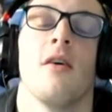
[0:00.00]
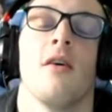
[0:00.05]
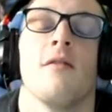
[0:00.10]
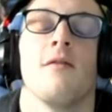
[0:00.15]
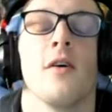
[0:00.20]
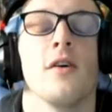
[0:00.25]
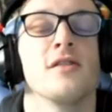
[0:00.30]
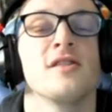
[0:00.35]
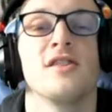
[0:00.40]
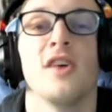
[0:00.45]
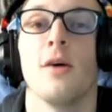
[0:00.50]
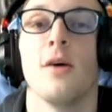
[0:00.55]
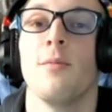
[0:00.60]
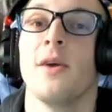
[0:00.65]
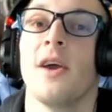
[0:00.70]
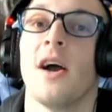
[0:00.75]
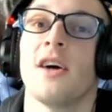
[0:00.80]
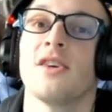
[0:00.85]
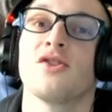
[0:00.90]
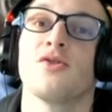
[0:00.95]
First up, we
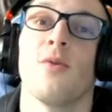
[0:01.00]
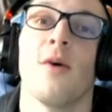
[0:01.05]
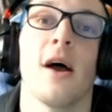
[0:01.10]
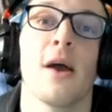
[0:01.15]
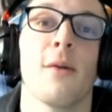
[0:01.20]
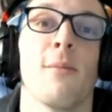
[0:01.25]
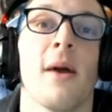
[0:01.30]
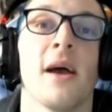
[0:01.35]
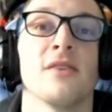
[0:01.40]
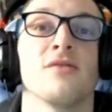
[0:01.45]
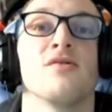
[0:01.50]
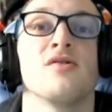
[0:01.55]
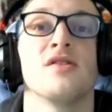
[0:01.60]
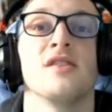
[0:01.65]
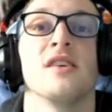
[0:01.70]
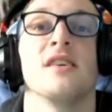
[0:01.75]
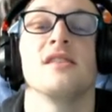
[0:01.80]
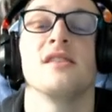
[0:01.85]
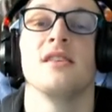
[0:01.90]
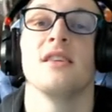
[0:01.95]
got
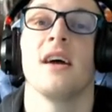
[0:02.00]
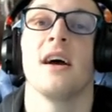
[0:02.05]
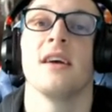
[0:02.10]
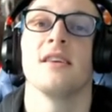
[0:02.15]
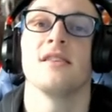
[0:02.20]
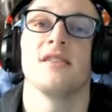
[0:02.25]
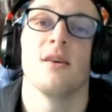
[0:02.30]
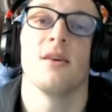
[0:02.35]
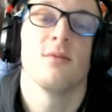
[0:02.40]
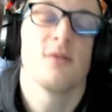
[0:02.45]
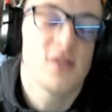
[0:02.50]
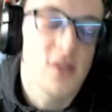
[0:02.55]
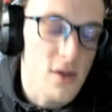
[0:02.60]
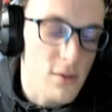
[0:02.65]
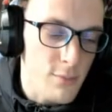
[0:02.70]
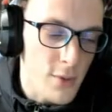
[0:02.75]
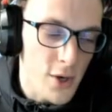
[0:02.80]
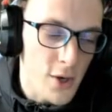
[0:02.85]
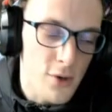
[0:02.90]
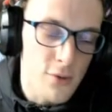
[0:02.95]
Swagmaster69. Say what's
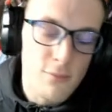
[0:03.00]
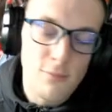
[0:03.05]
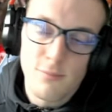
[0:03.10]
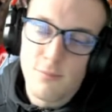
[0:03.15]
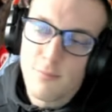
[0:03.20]
up, bro.